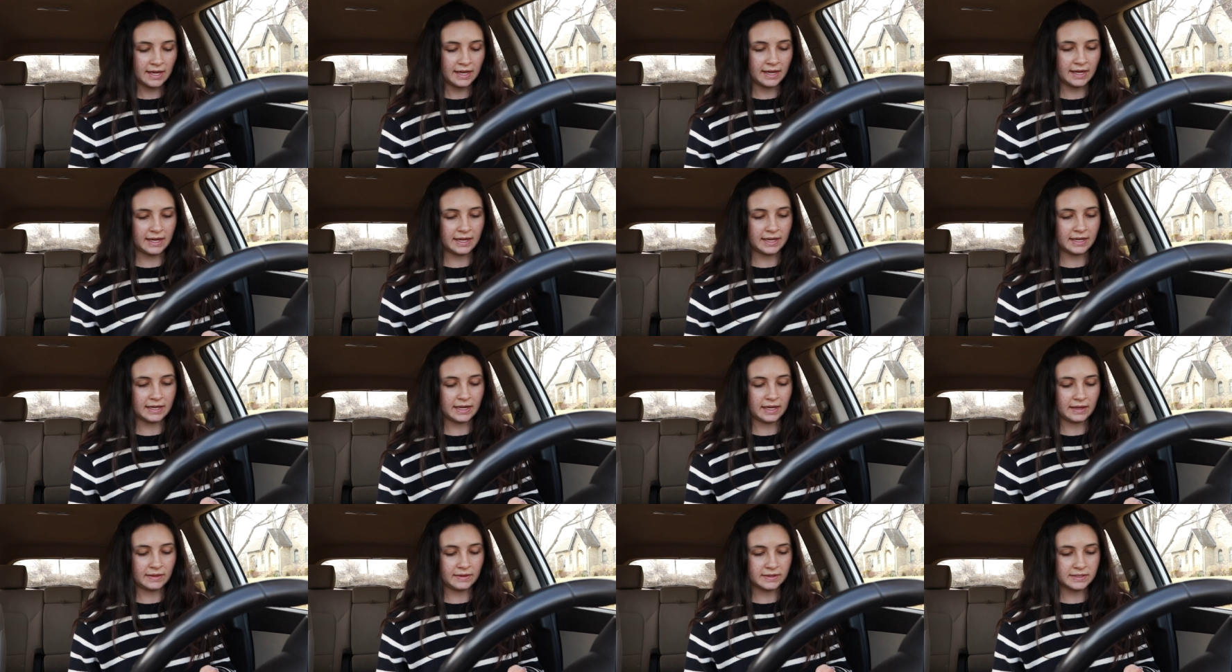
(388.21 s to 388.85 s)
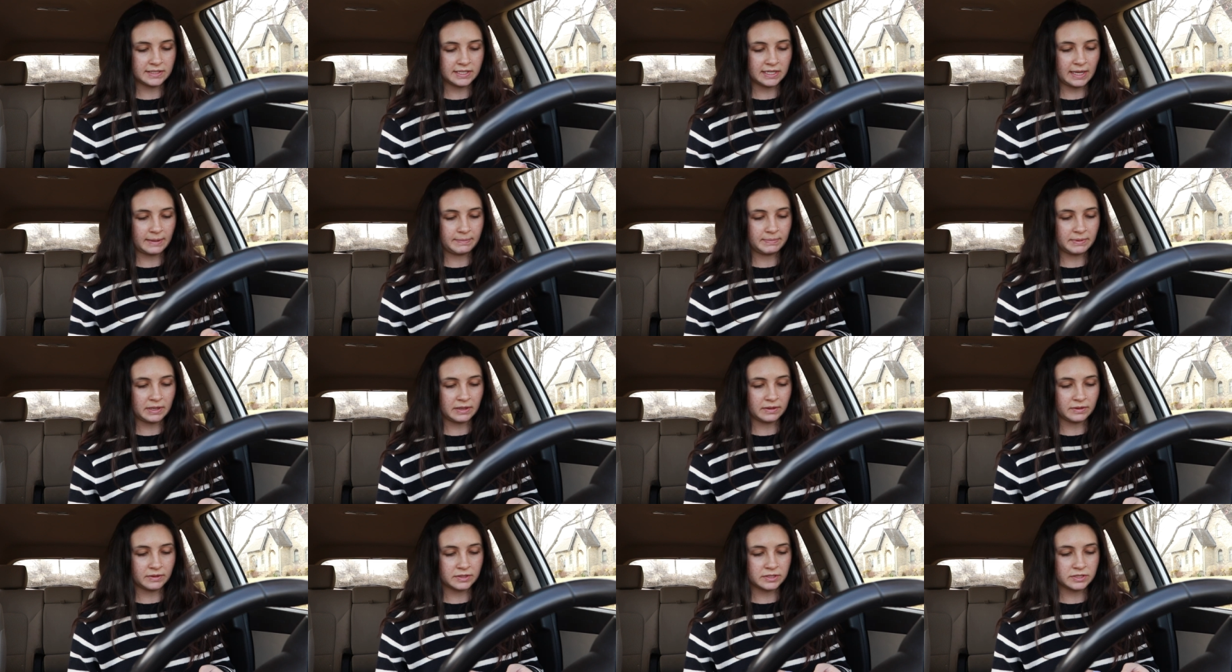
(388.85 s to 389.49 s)
and I looked it up
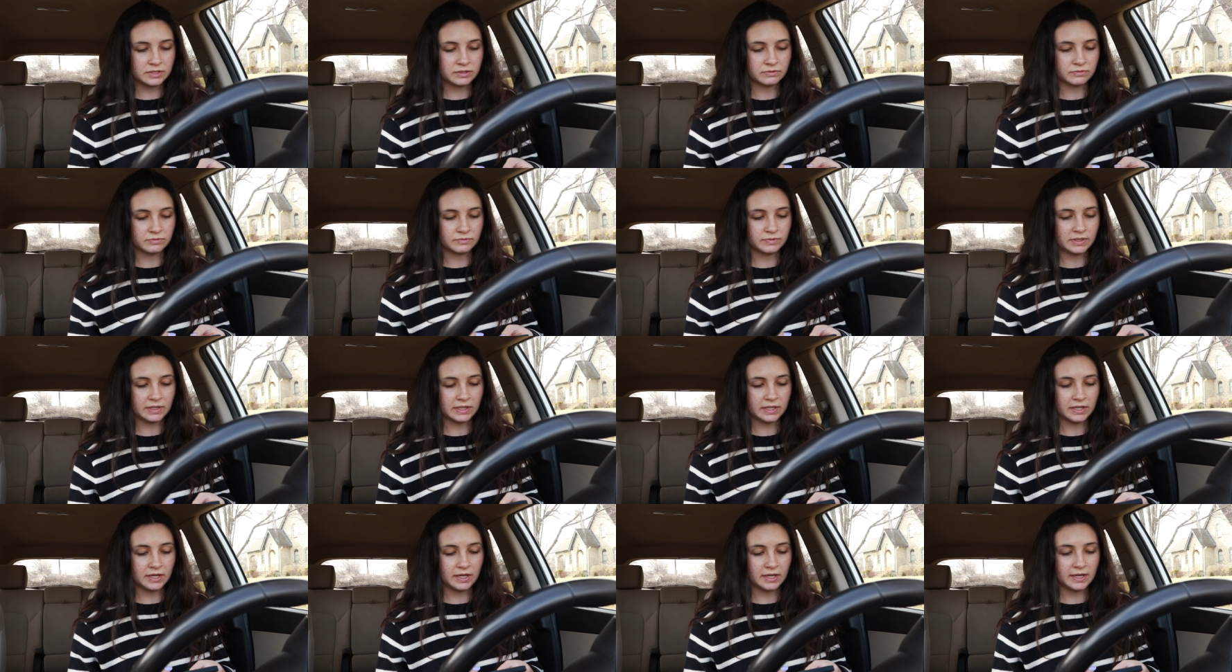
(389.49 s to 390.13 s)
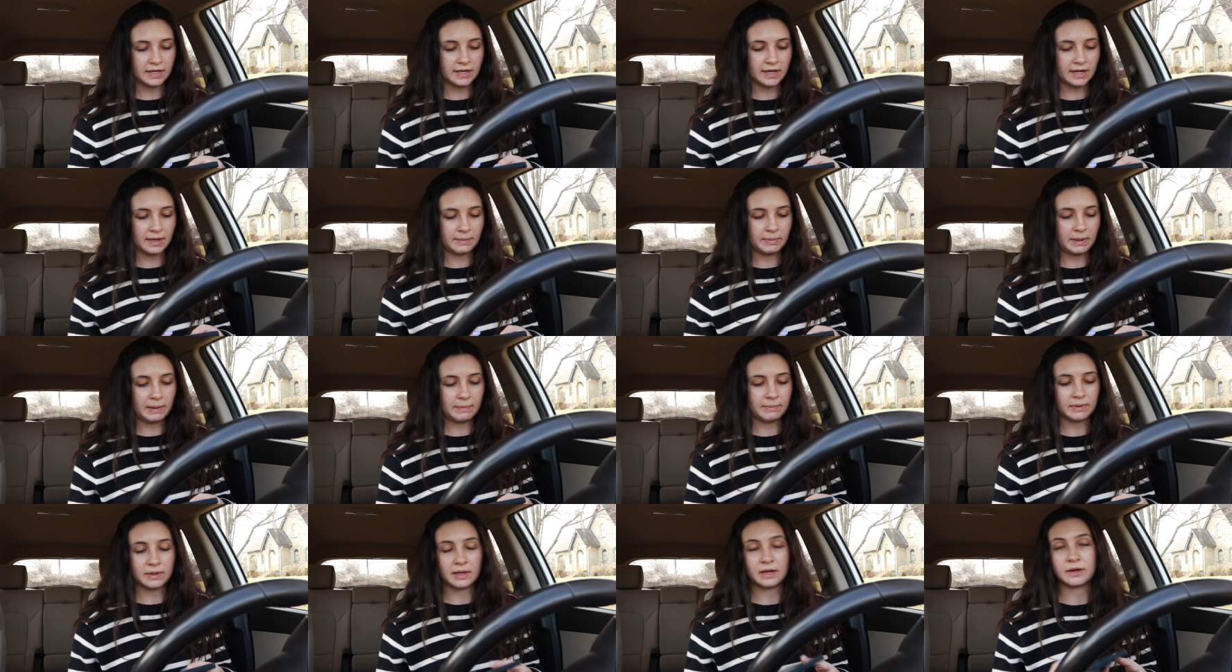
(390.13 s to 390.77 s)
and it looks really good and
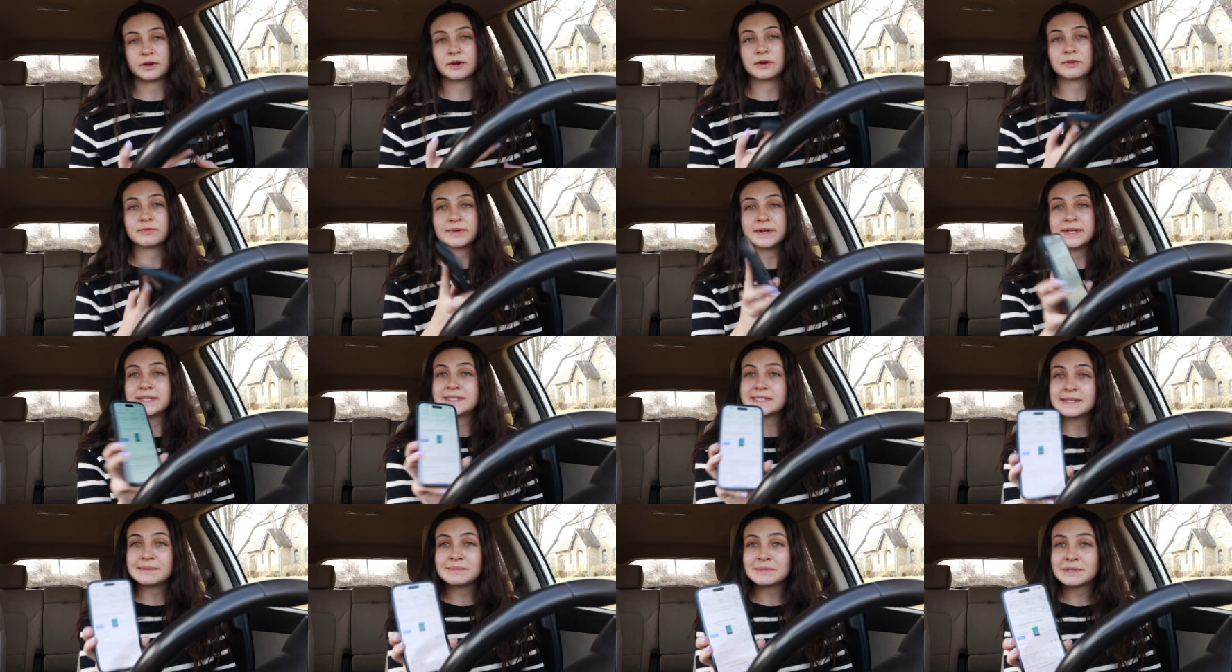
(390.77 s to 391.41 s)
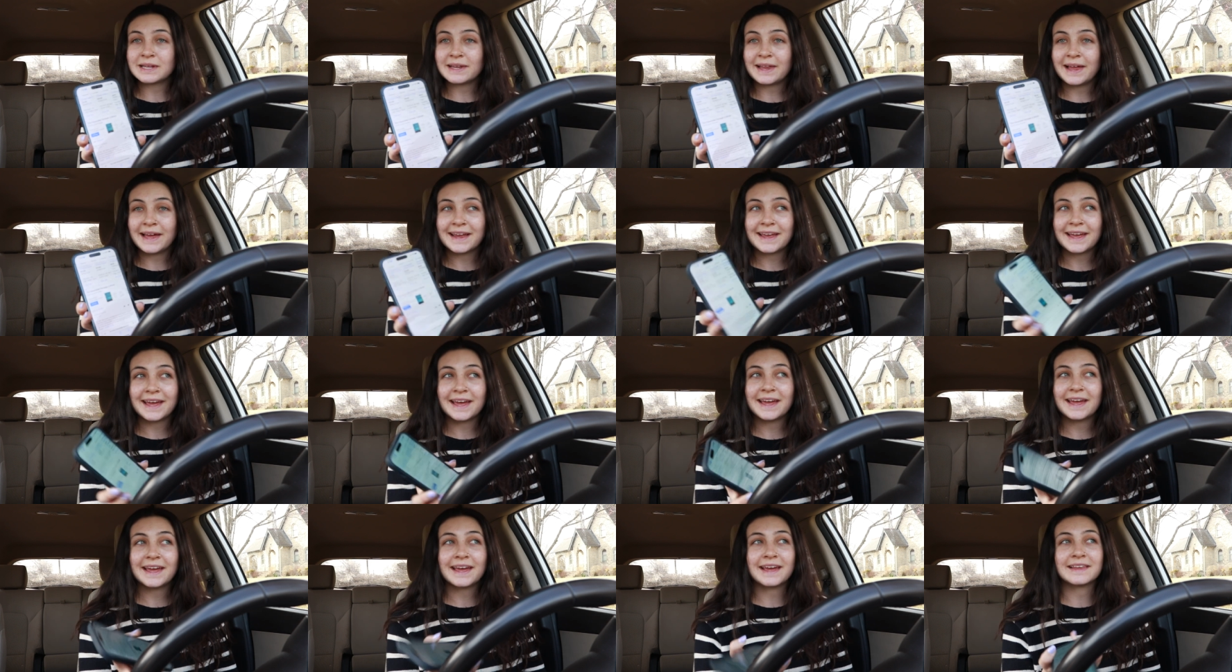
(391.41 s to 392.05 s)
people on Goodreads seemed to like
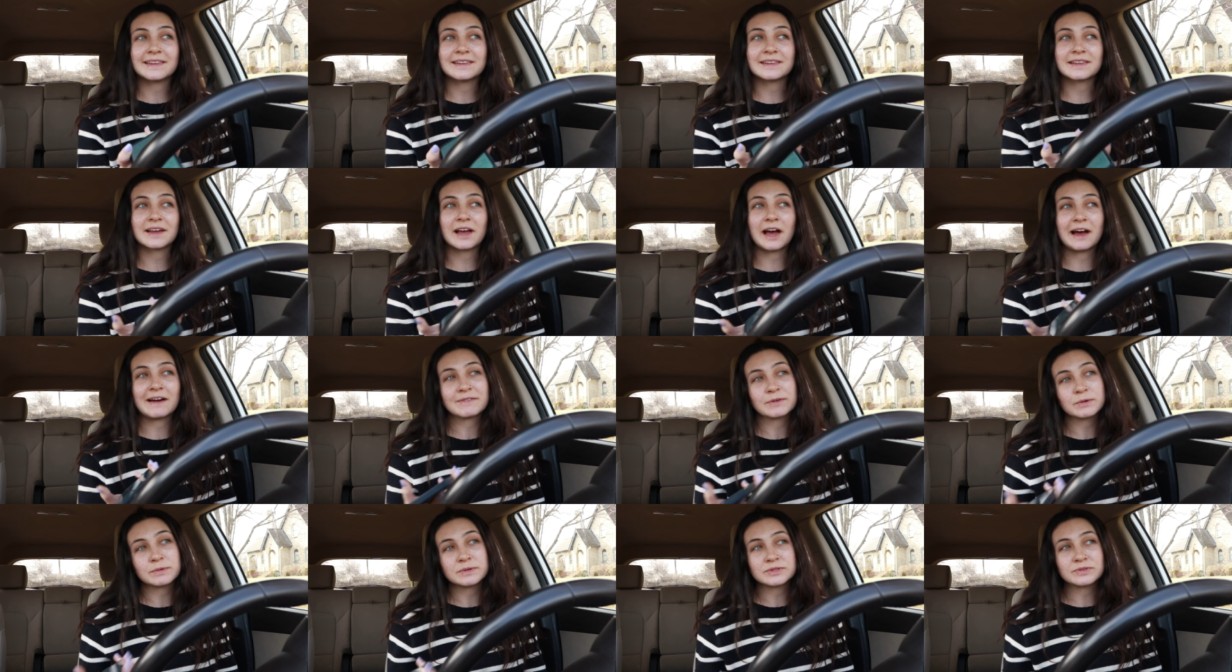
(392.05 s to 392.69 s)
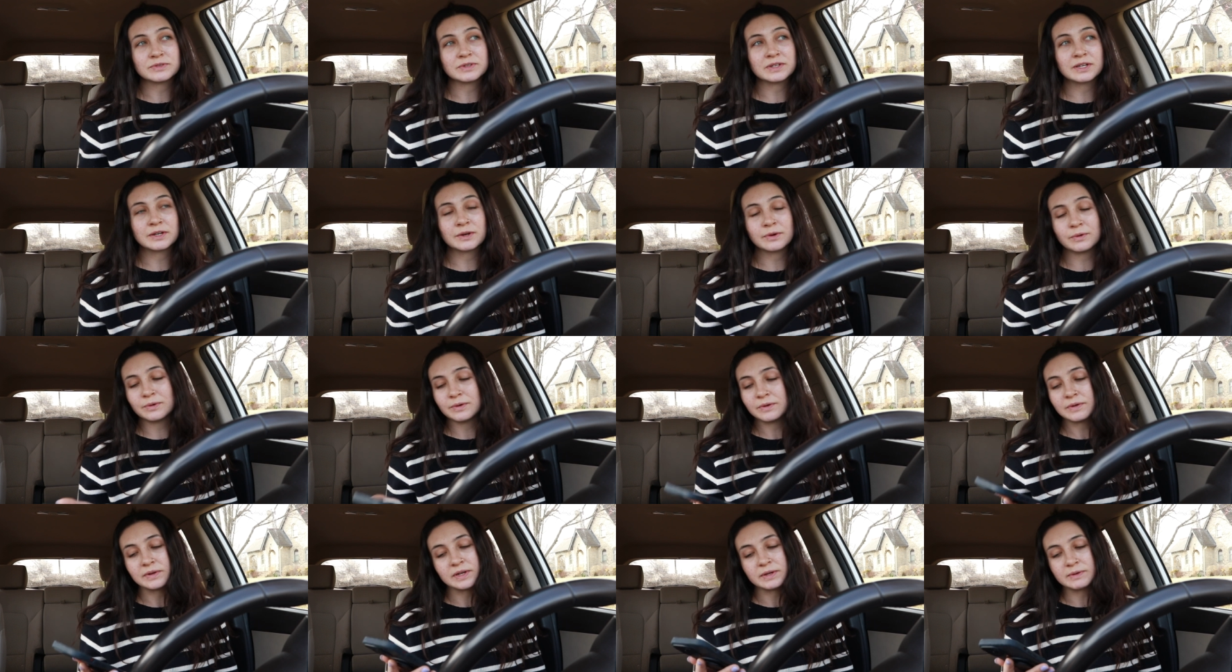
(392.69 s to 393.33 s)
it and the cover was really
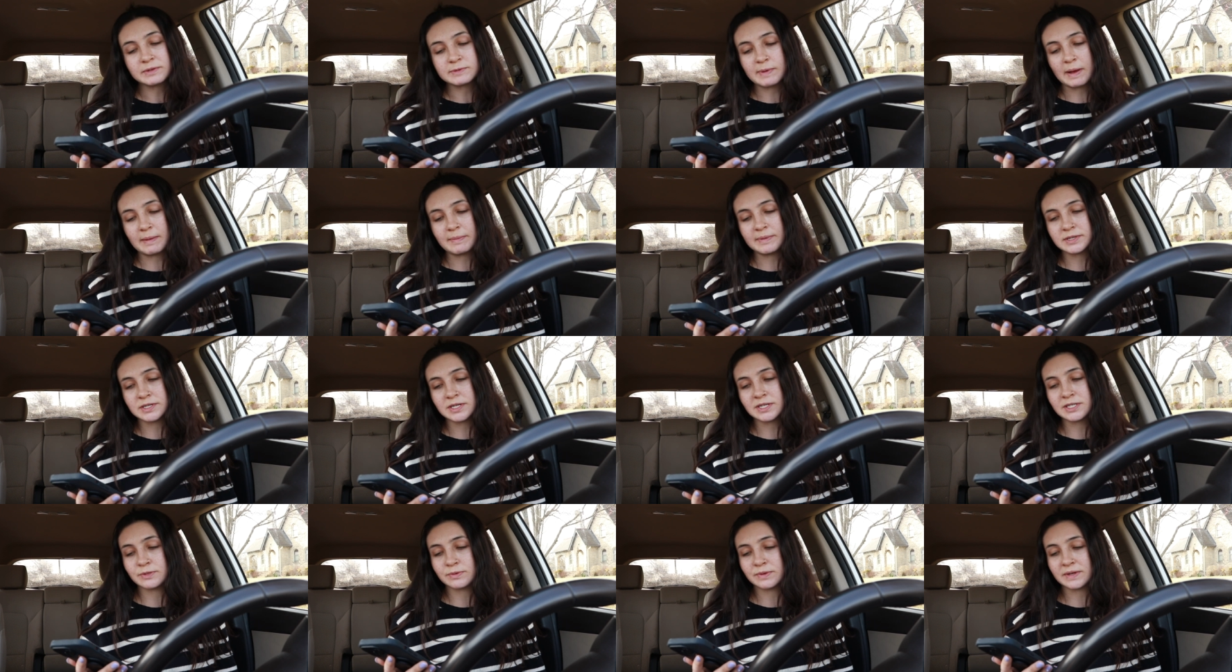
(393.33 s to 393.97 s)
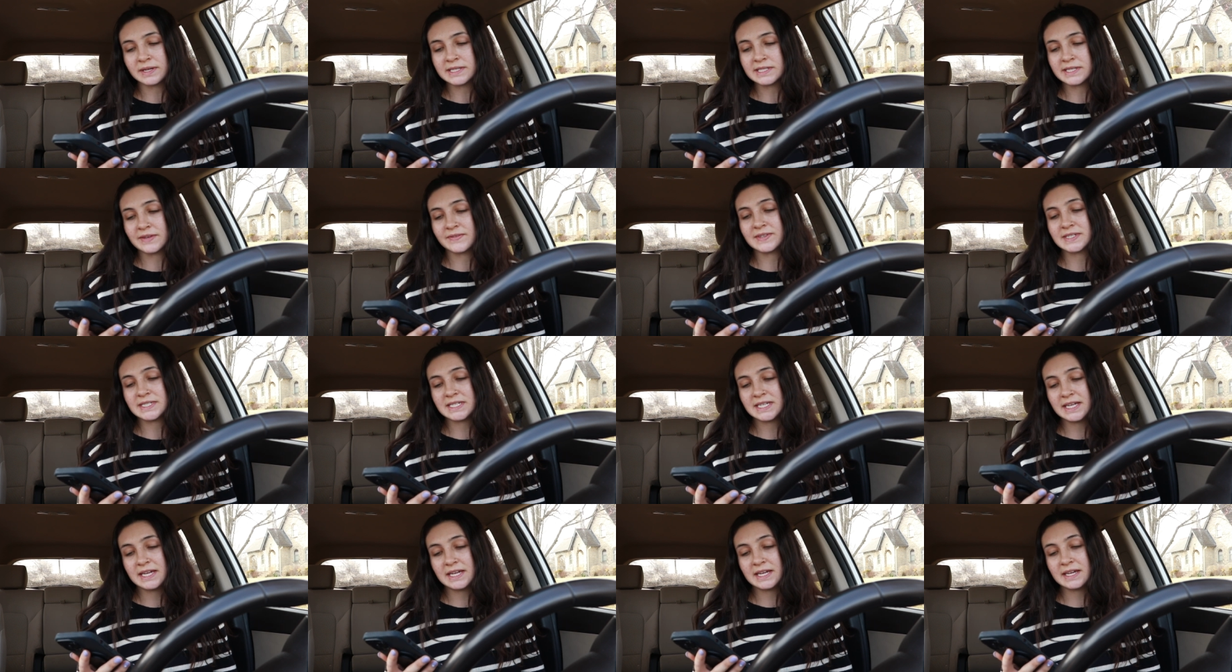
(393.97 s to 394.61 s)
cool and it was published in
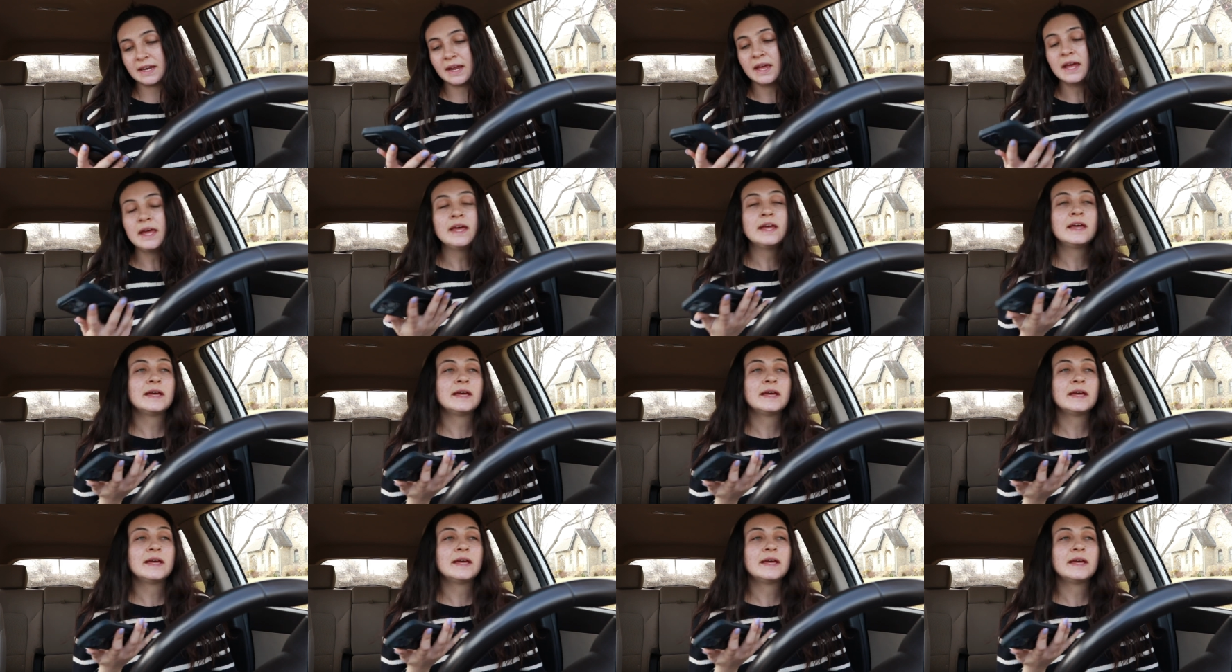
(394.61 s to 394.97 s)
2017.